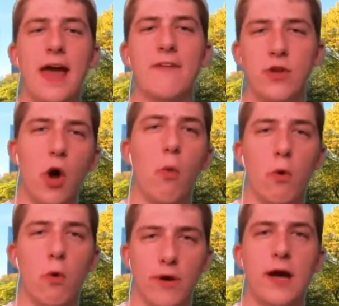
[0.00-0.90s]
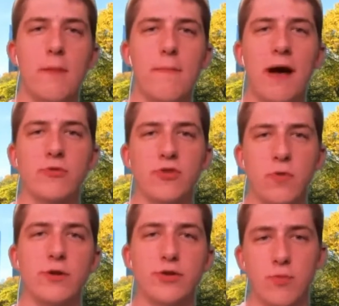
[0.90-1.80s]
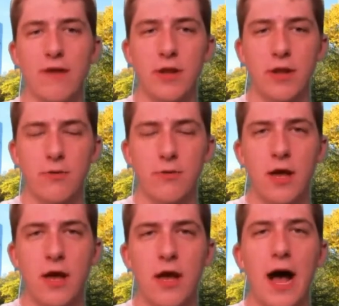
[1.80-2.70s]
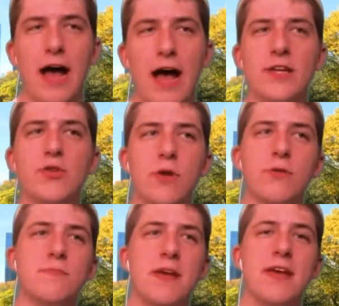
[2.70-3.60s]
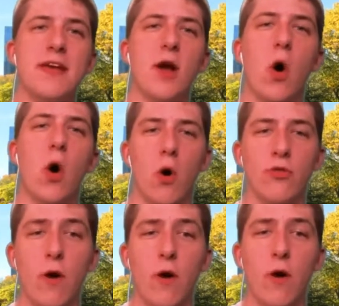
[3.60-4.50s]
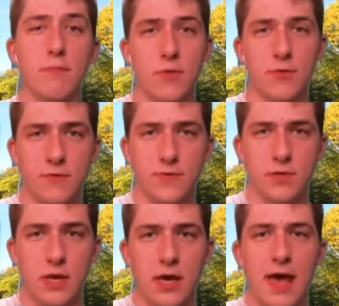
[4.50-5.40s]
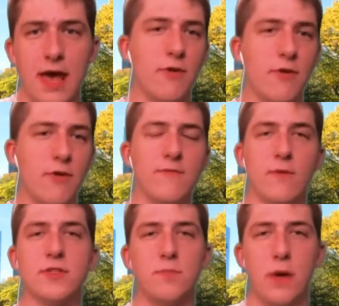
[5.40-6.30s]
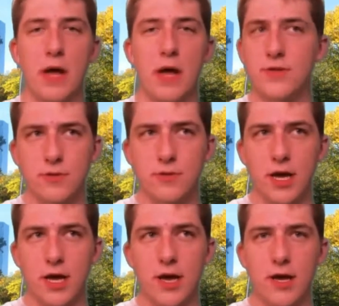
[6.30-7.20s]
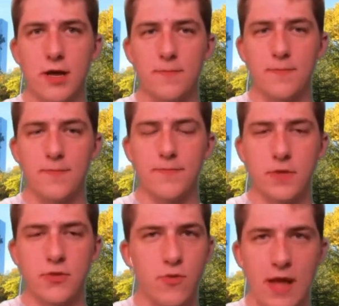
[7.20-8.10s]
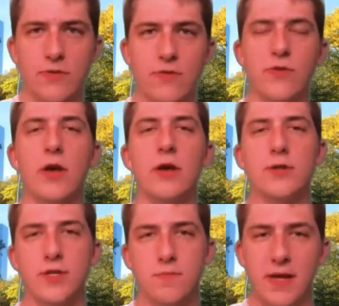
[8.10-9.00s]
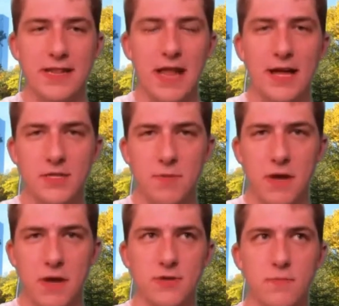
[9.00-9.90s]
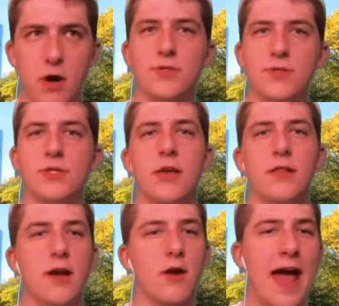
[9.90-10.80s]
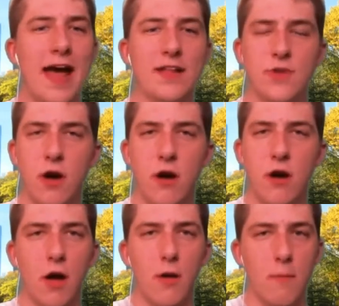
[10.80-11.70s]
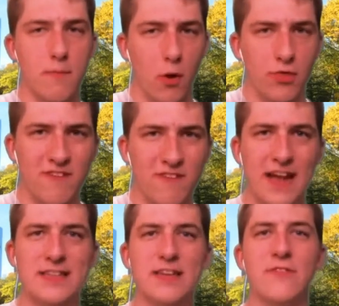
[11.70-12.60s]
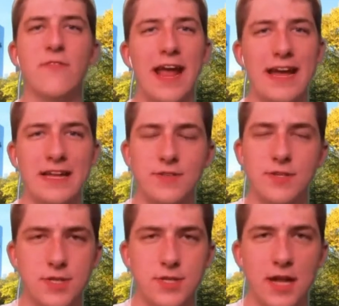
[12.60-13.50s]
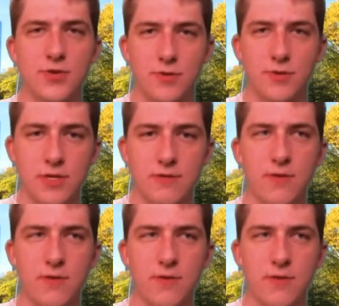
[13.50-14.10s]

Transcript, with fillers: no worry about Twitter's revenue. I think Twitter is making all the right moves, everything from sponsored uh, trends to inline sponsored posts. Their ads are both effective and non intrusive.